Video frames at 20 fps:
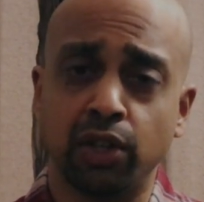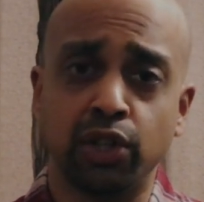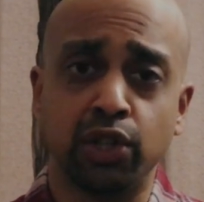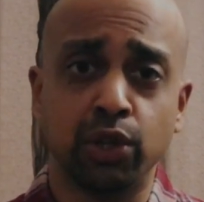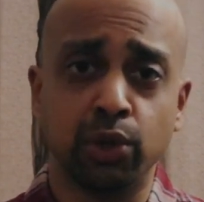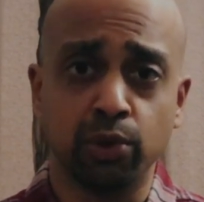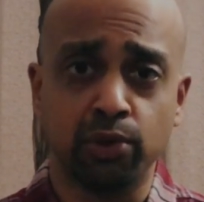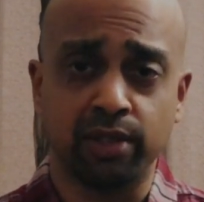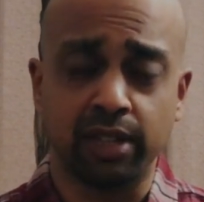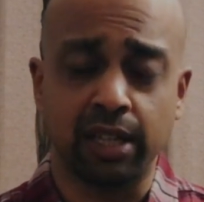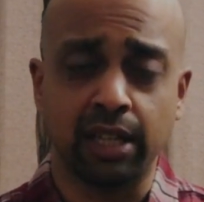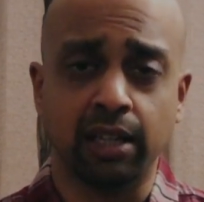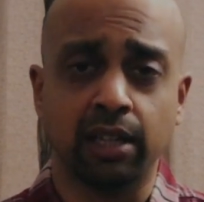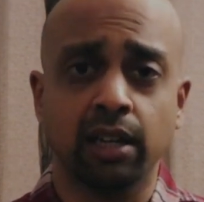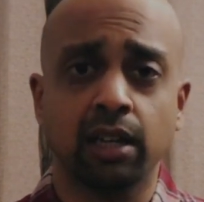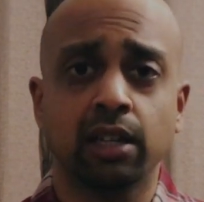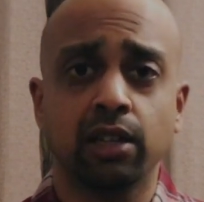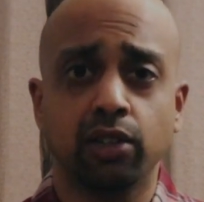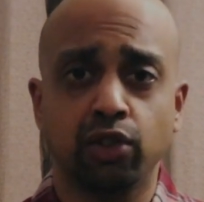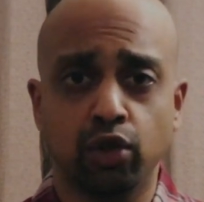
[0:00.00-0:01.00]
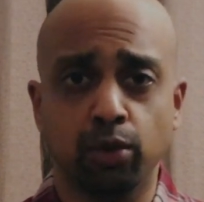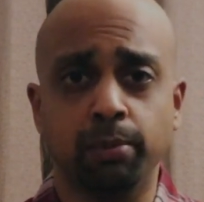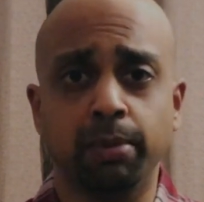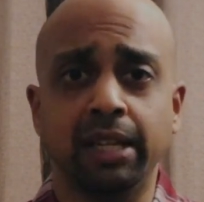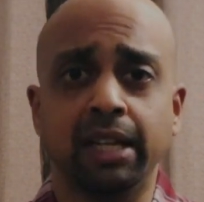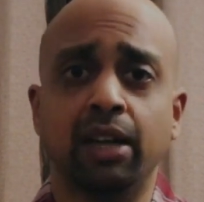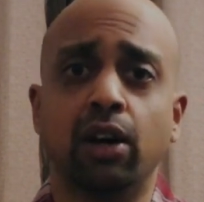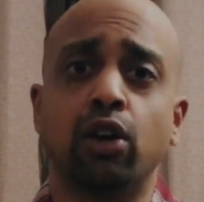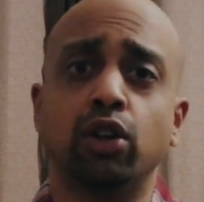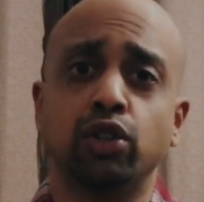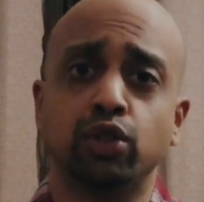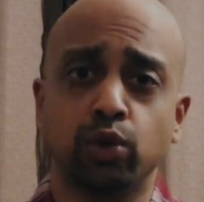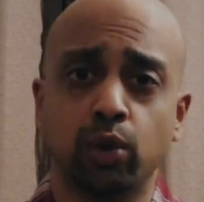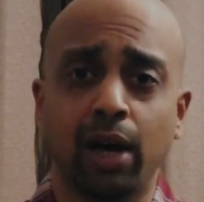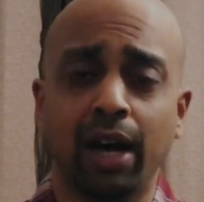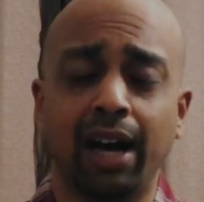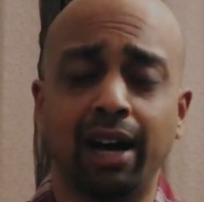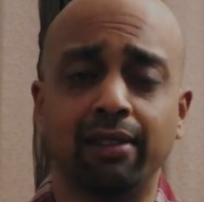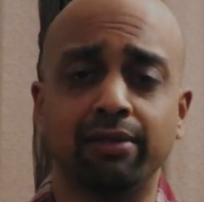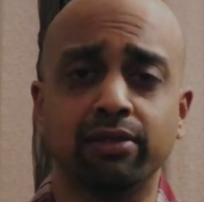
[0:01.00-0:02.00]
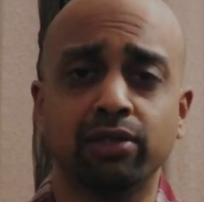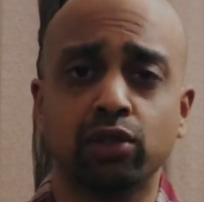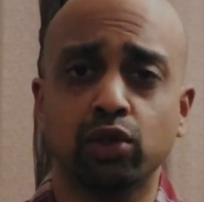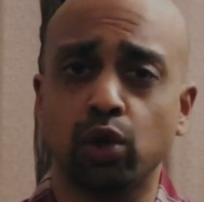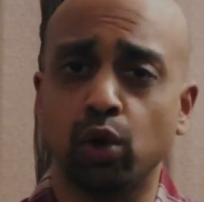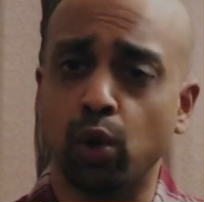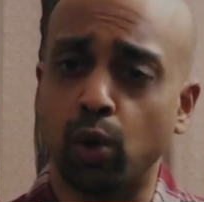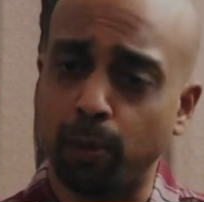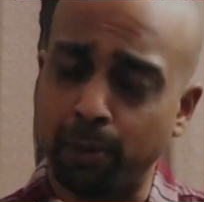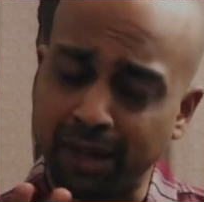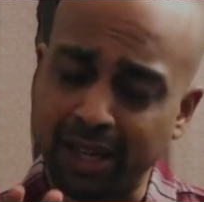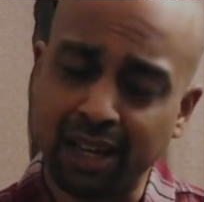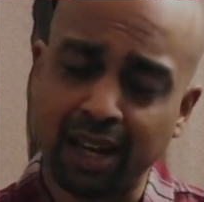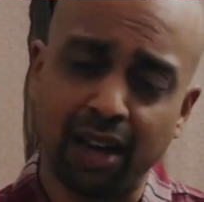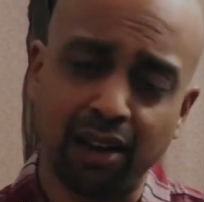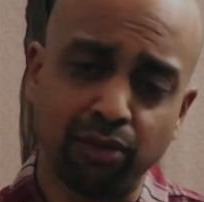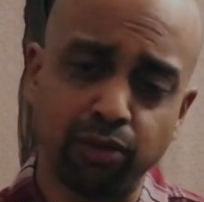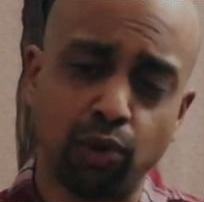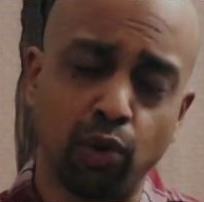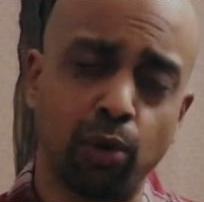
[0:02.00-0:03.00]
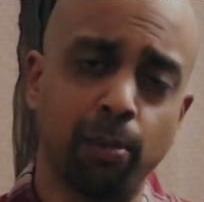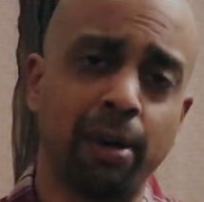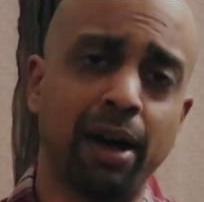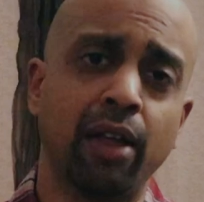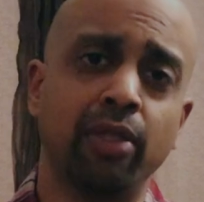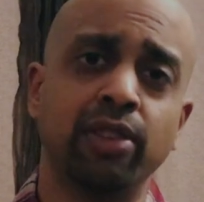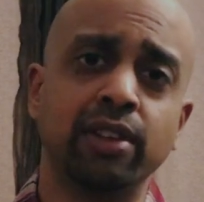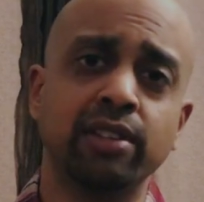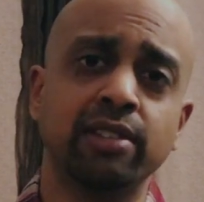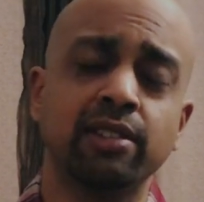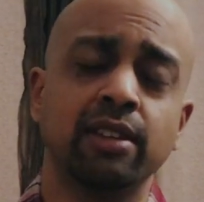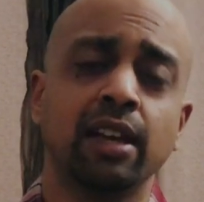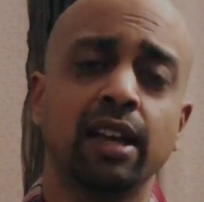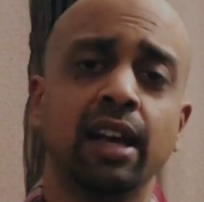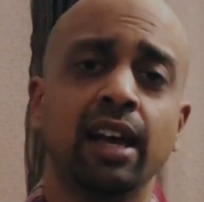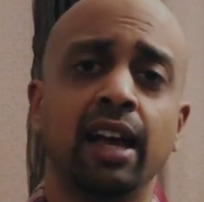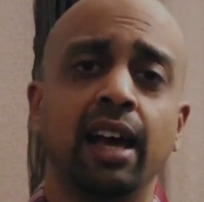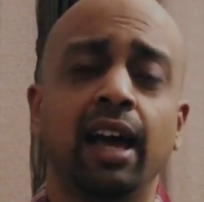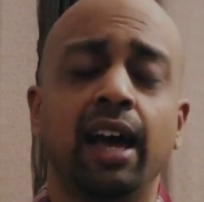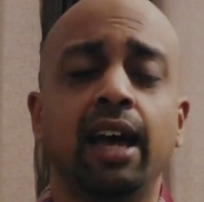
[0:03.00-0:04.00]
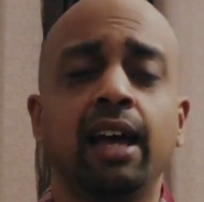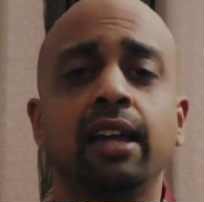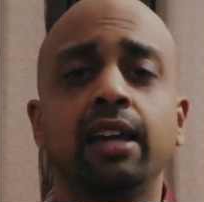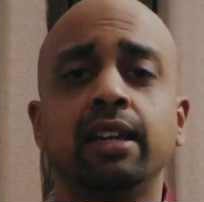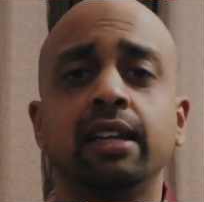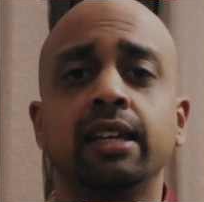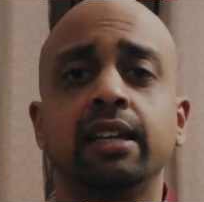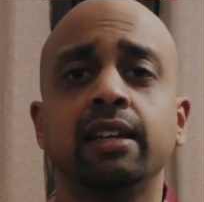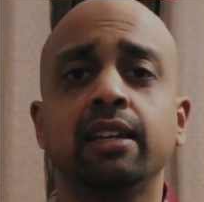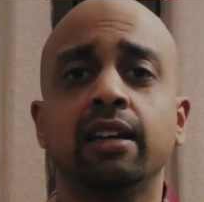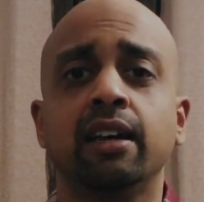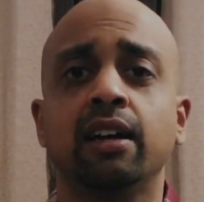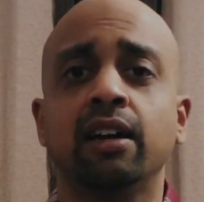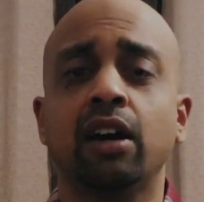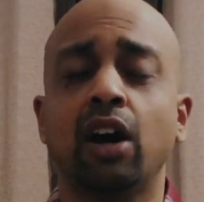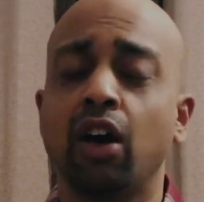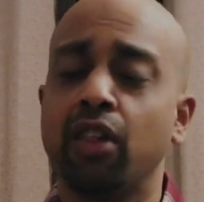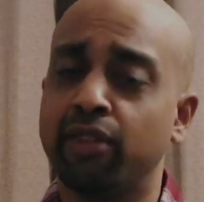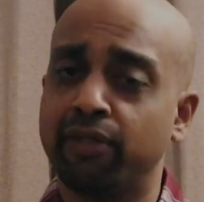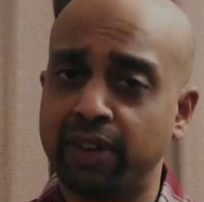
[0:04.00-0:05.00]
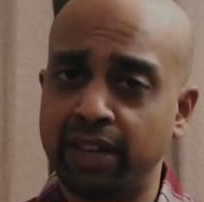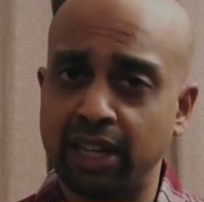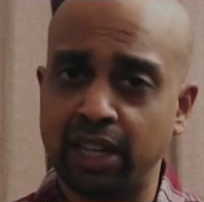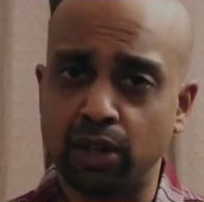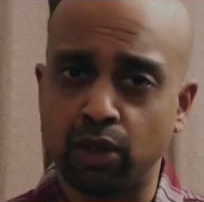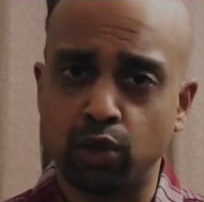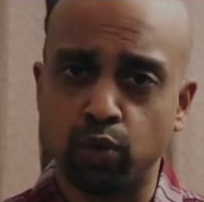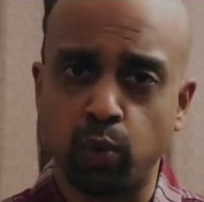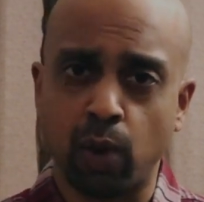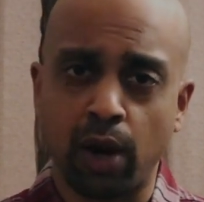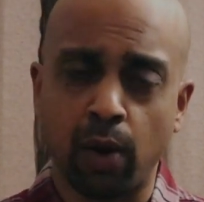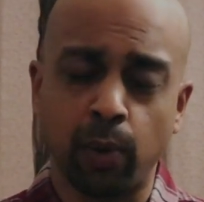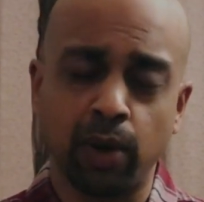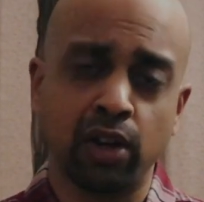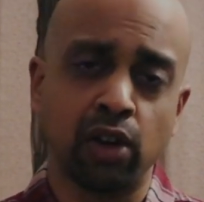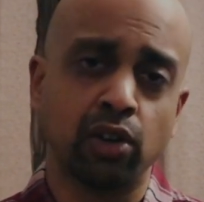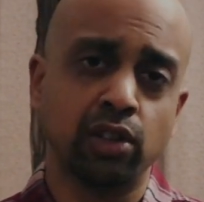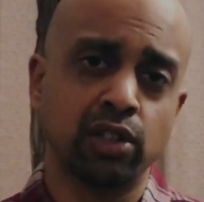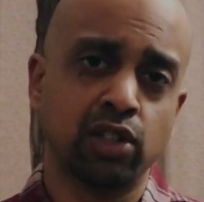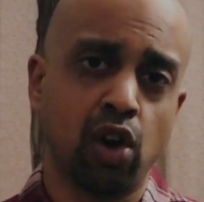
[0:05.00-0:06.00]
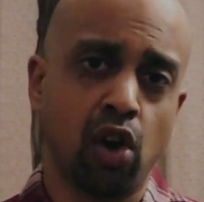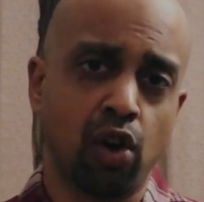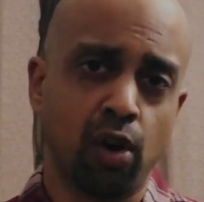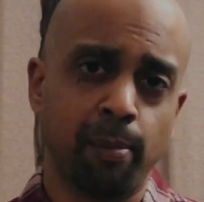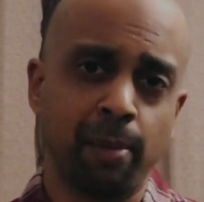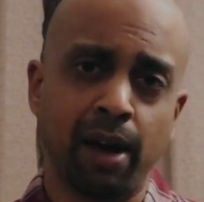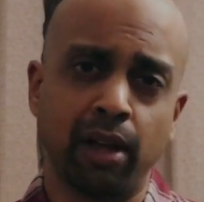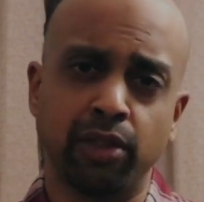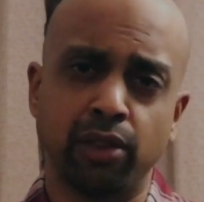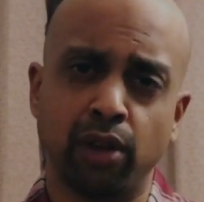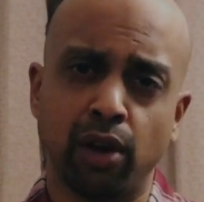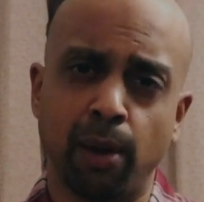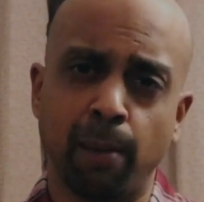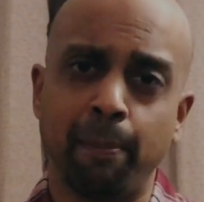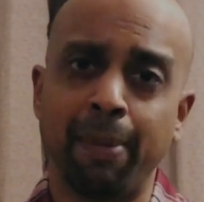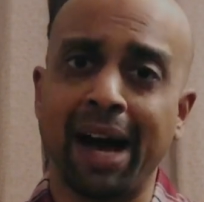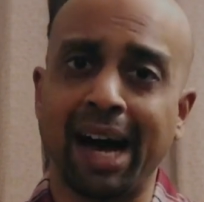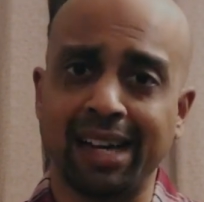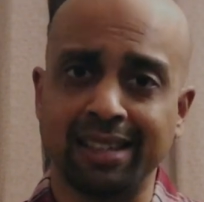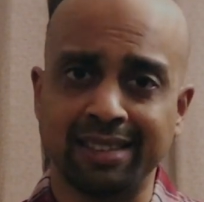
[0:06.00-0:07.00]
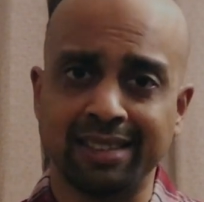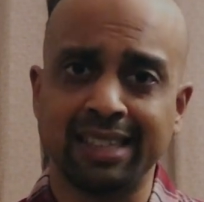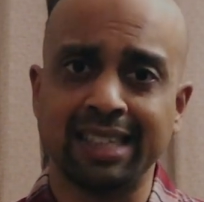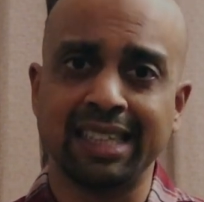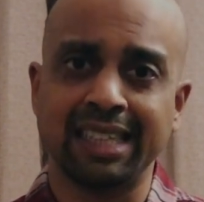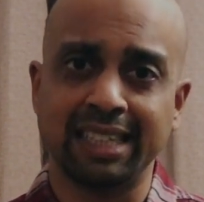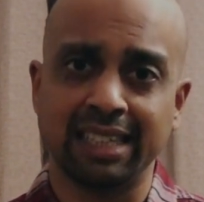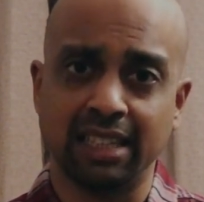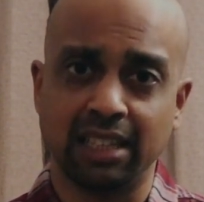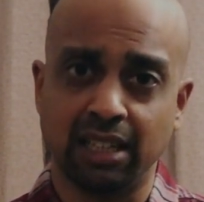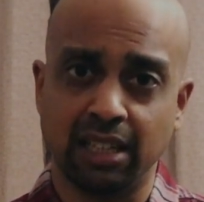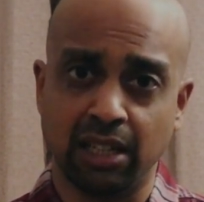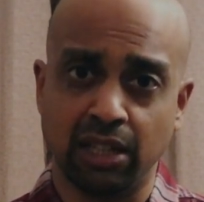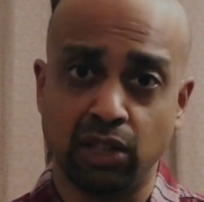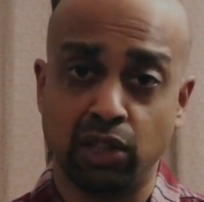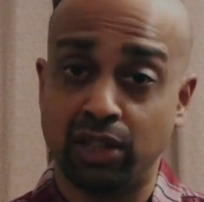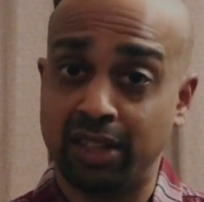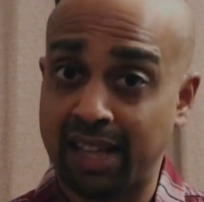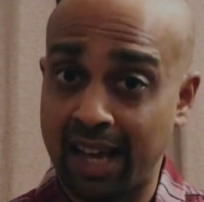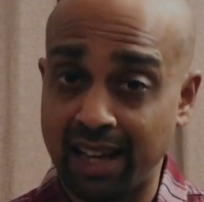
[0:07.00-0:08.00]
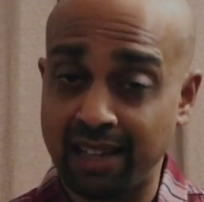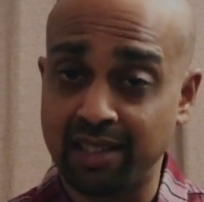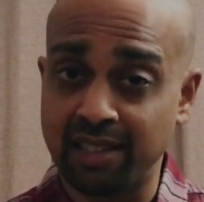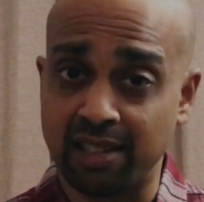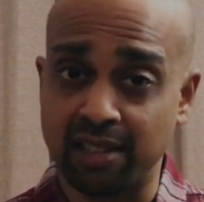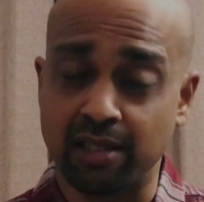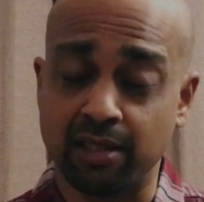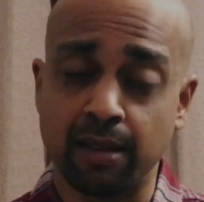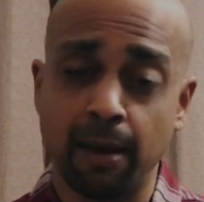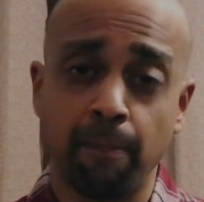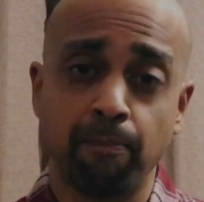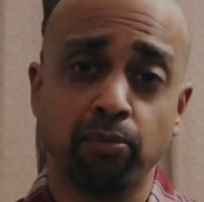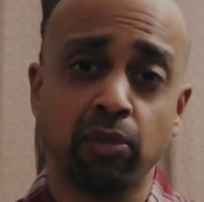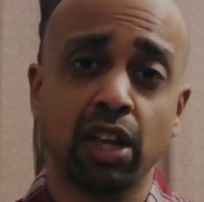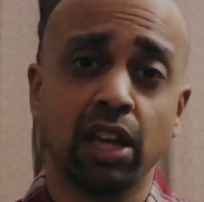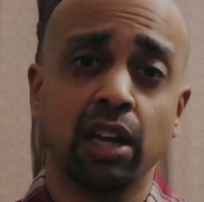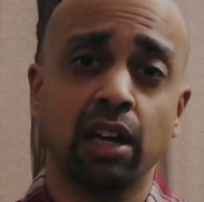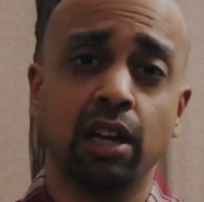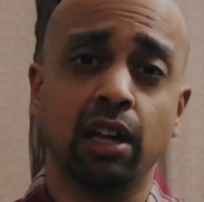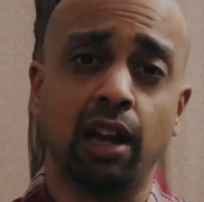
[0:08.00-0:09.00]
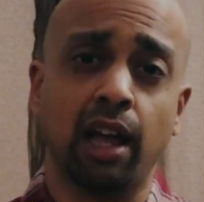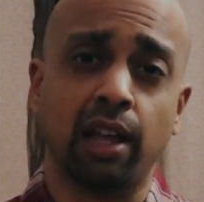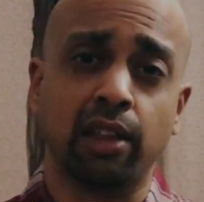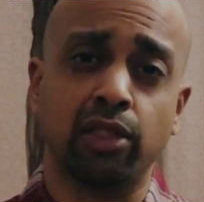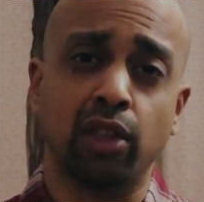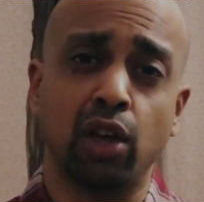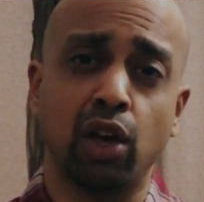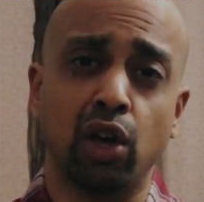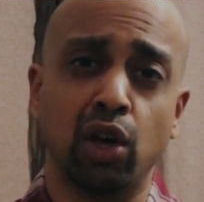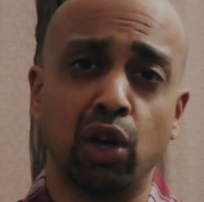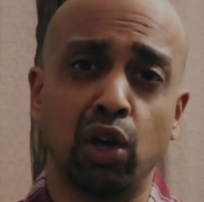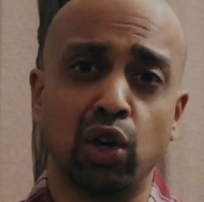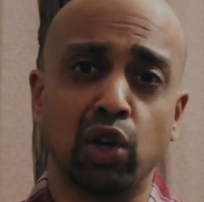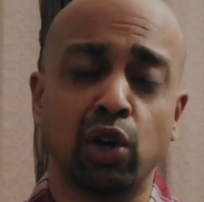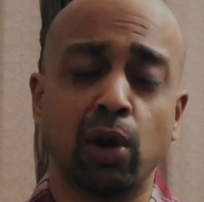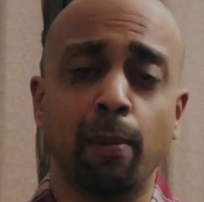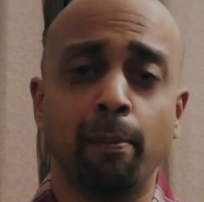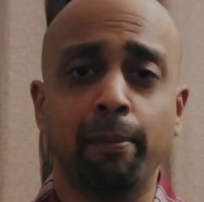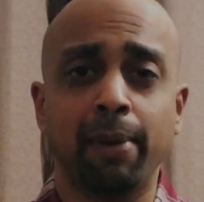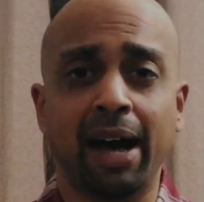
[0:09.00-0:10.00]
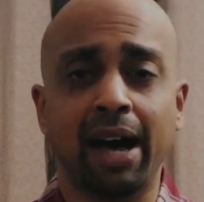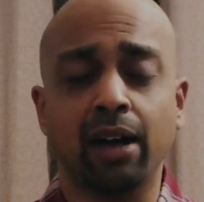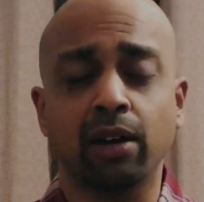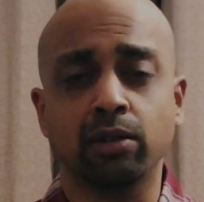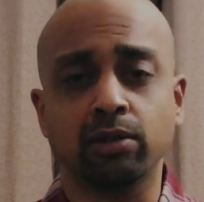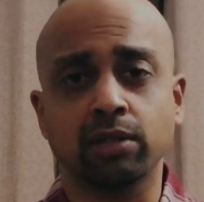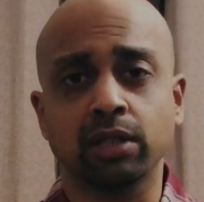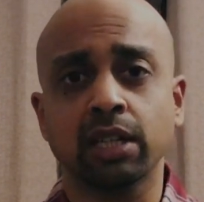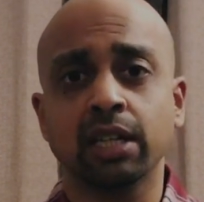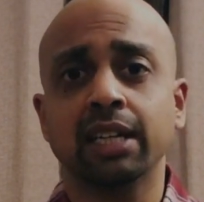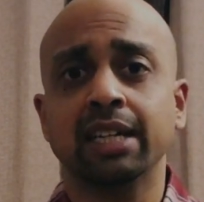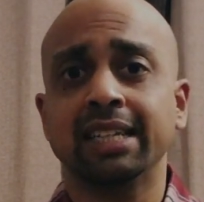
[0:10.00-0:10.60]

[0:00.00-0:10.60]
using to be or to have, so be careful about this. And in other videos where we're going to talk about the past tenses, like the compound